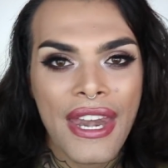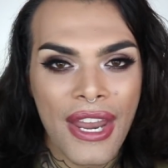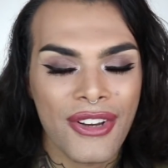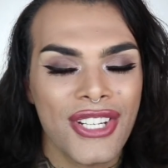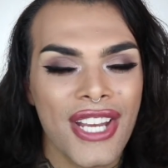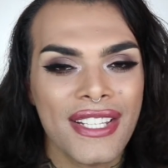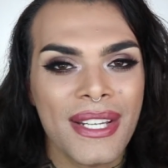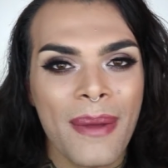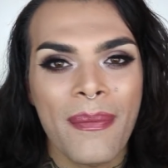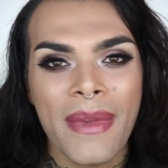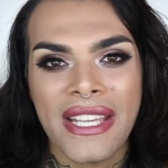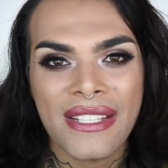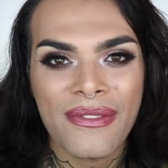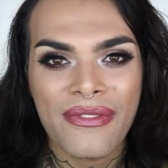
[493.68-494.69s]
Now she has an
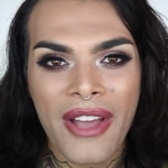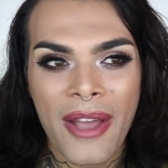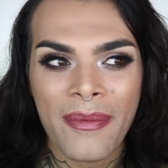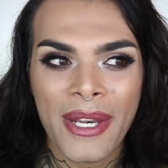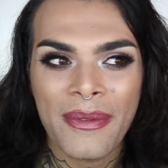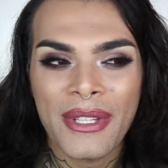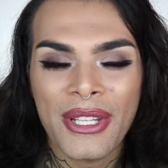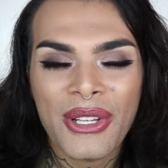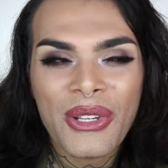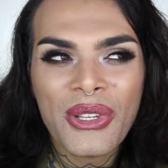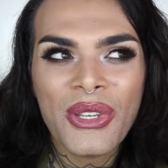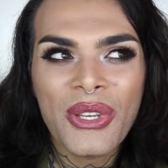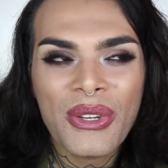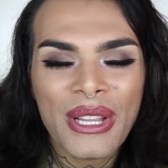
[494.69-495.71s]
amazing family with a
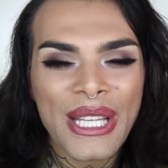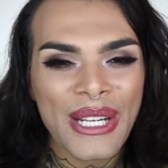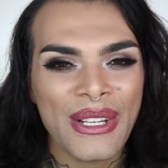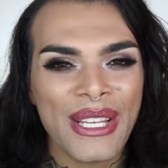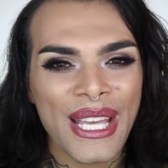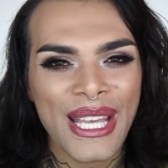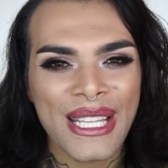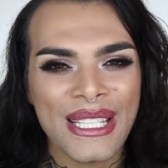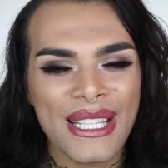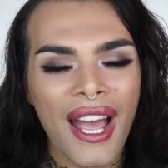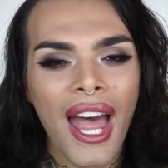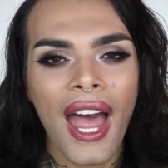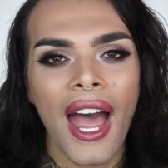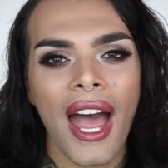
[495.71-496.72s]
cute little kids,
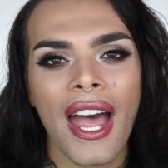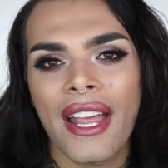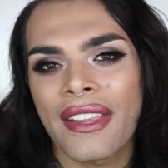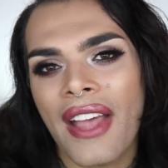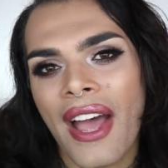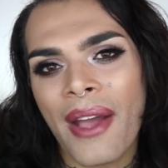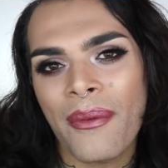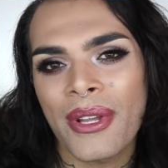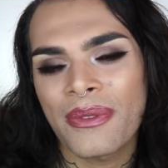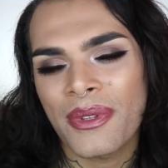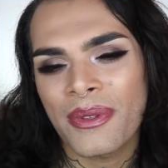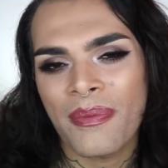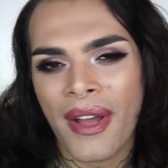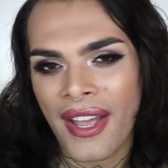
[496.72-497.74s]
and I went
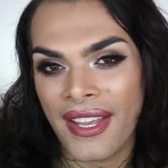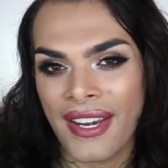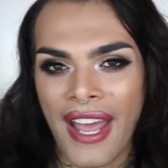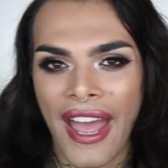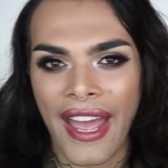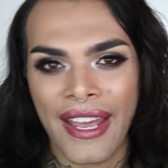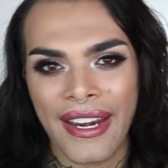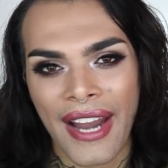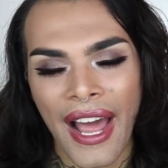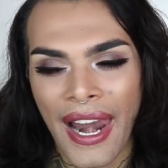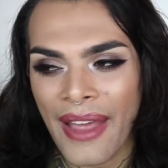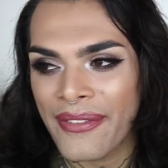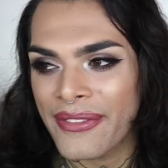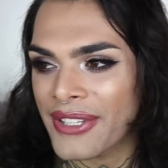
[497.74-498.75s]
with mine and
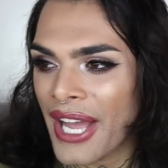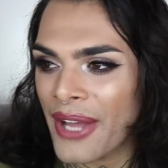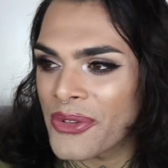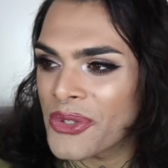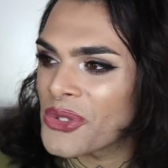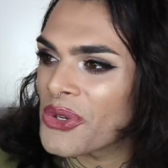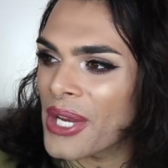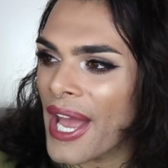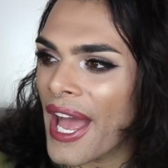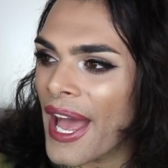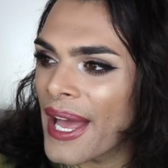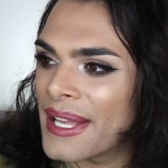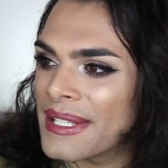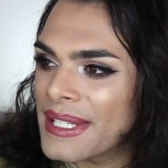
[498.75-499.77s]
I left the country,
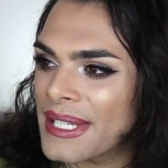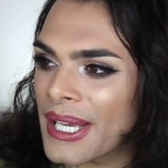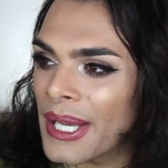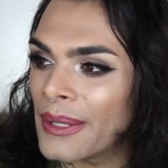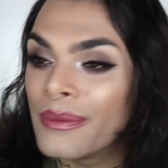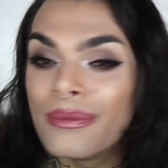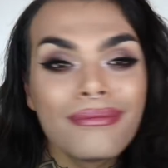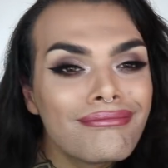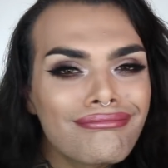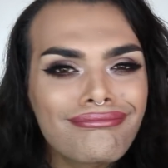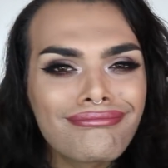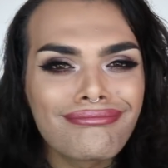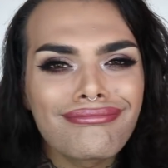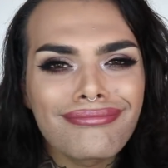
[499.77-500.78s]
and
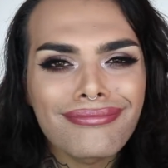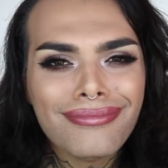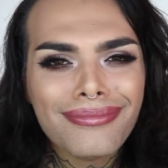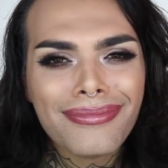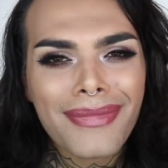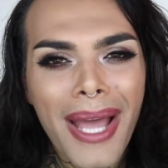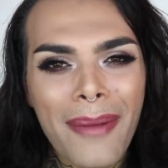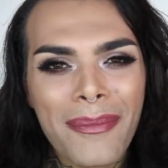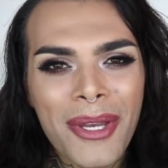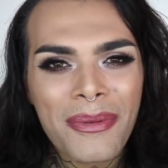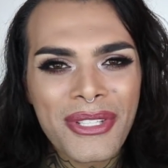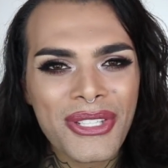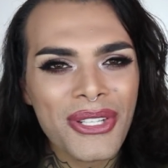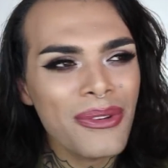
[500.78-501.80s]
I'm
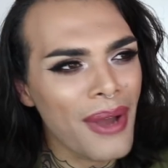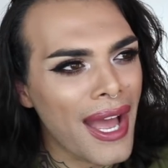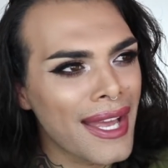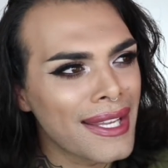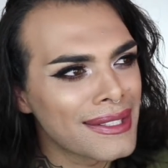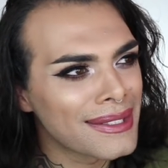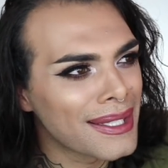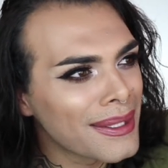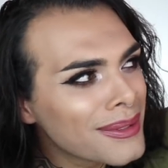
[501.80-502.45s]
here with you, and